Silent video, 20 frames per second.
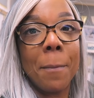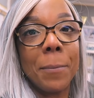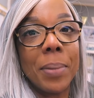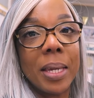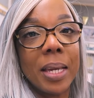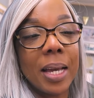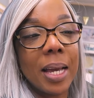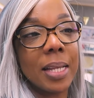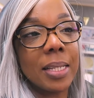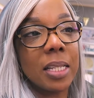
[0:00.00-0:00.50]

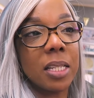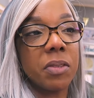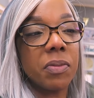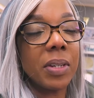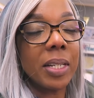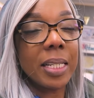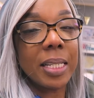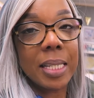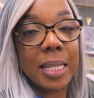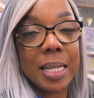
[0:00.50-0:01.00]
because as
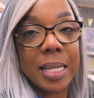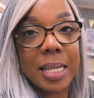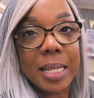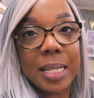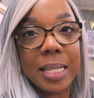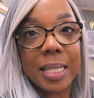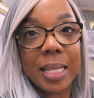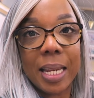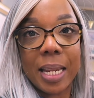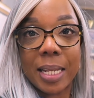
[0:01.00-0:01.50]
fun as it
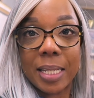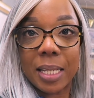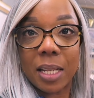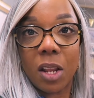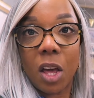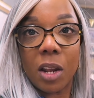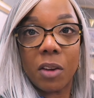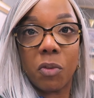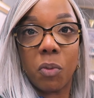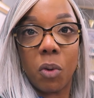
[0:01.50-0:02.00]
is a
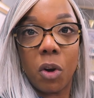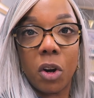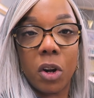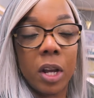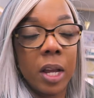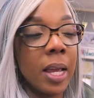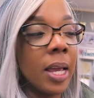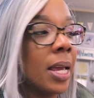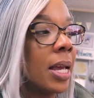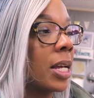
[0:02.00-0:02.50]
lot of
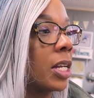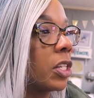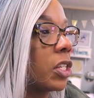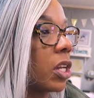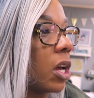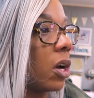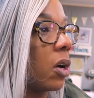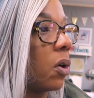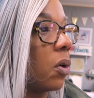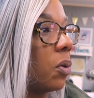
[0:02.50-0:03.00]
work.
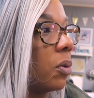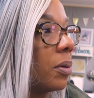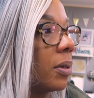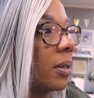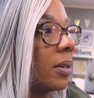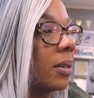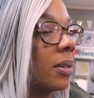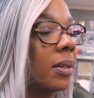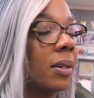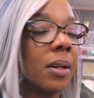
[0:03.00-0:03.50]
So
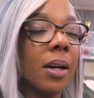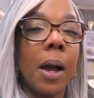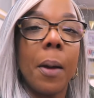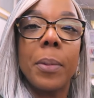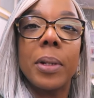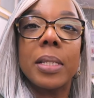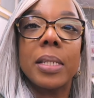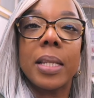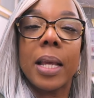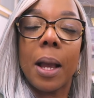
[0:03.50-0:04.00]

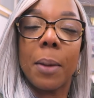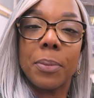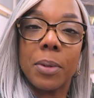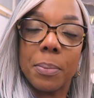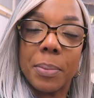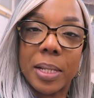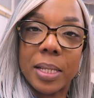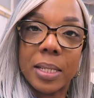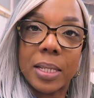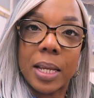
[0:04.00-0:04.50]
I'm gonna stay
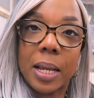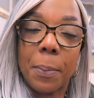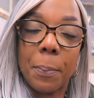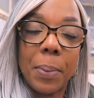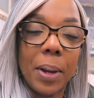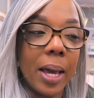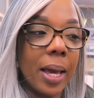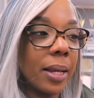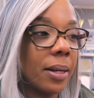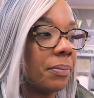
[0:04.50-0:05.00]
optimistic,
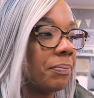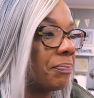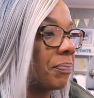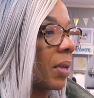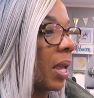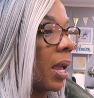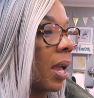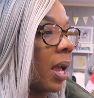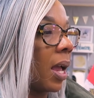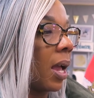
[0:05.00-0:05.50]
but
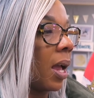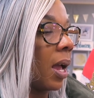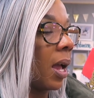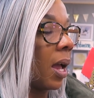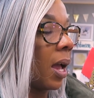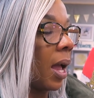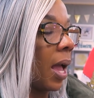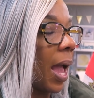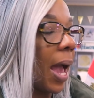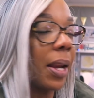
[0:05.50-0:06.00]

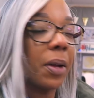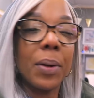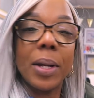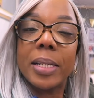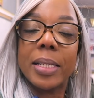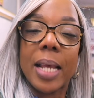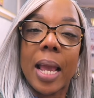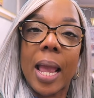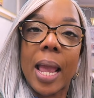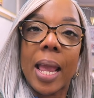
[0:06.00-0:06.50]
had a
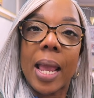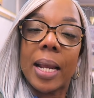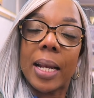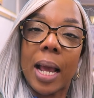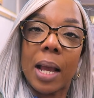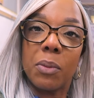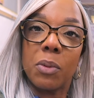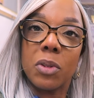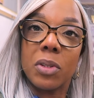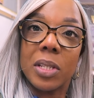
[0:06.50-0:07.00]
great day, and
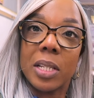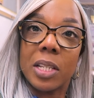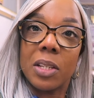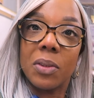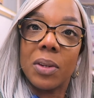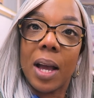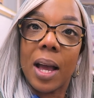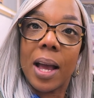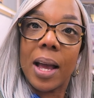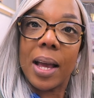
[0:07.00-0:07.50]
I will see
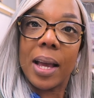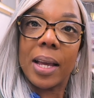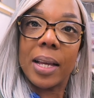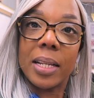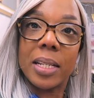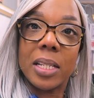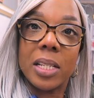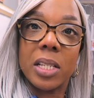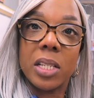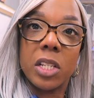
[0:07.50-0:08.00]
you
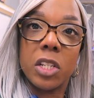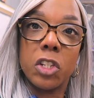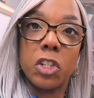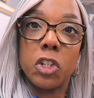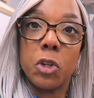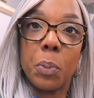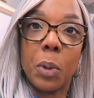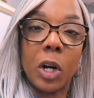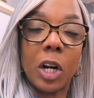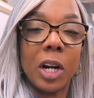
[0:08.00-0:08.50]
guys
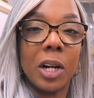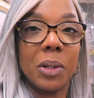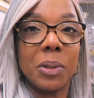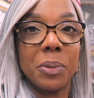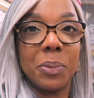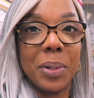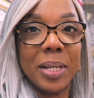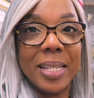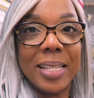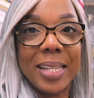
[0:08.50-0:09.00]

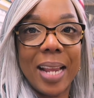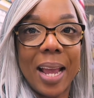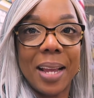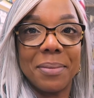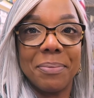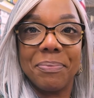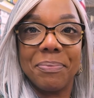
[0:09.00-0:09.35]
tomorrow, Wednesday.